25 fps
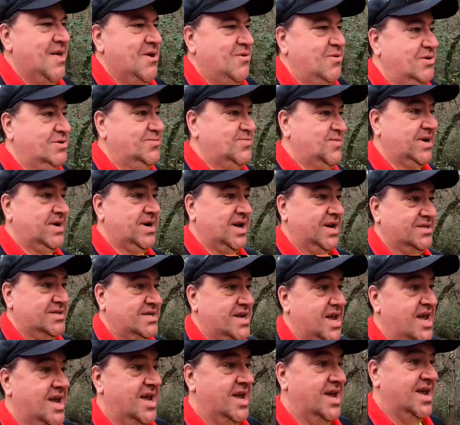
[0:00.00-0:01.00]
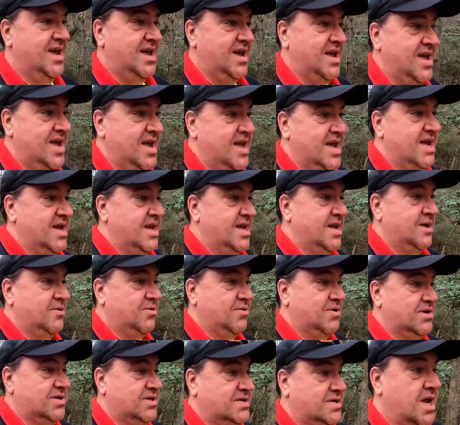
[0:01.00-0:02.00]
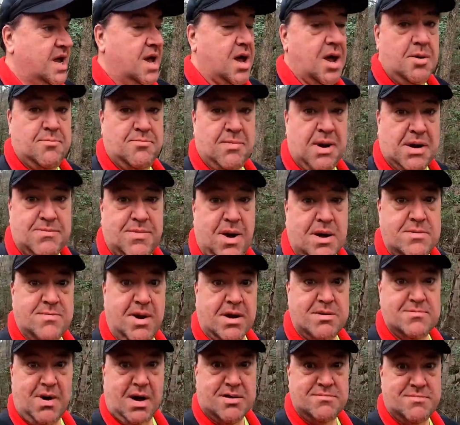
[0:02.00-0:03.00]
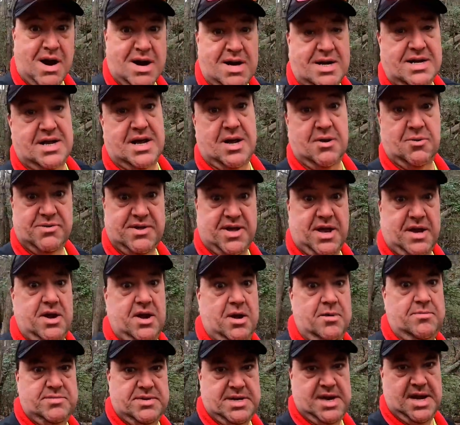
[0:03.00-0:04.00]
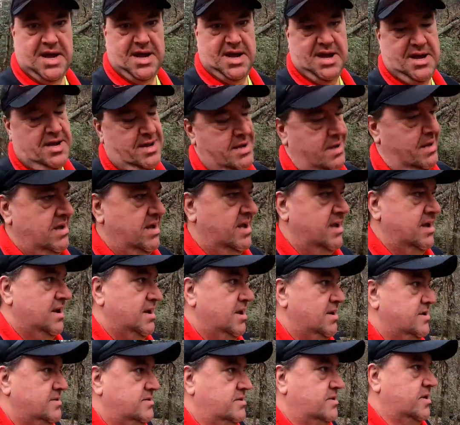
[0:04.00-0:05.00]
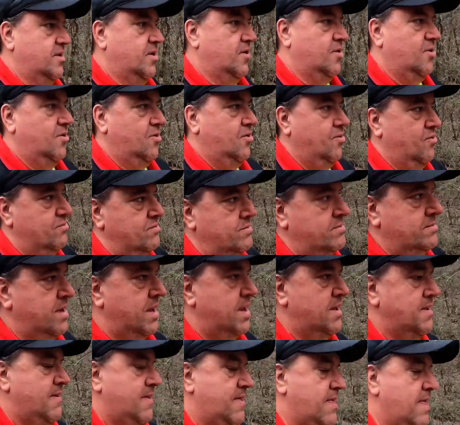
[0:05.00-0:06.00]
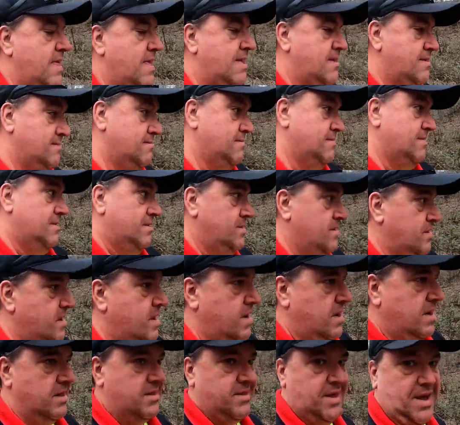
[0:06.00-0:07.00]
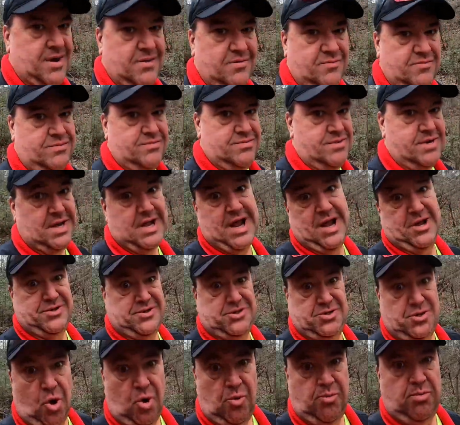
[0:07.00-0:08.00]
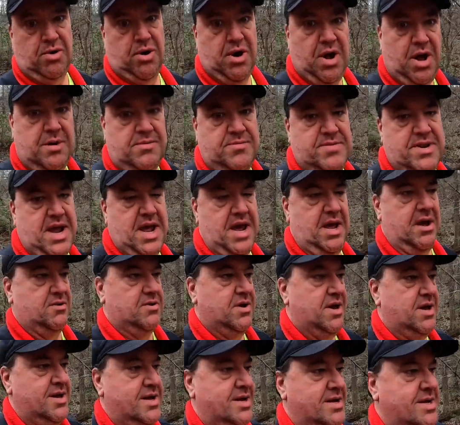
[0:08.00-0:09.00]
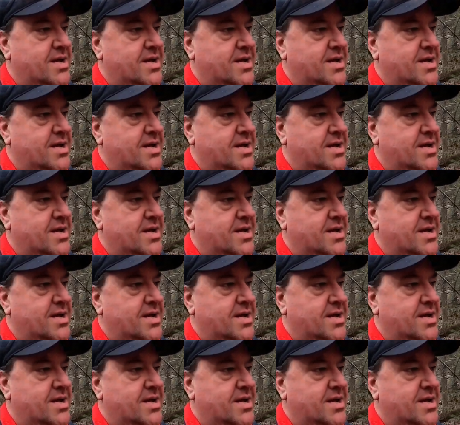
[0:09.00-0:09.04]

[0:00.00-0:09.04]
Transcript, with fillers: was because it was Mike, Mike, Mike, Mike, Mike. It was on hump day. So that you gotta sober up now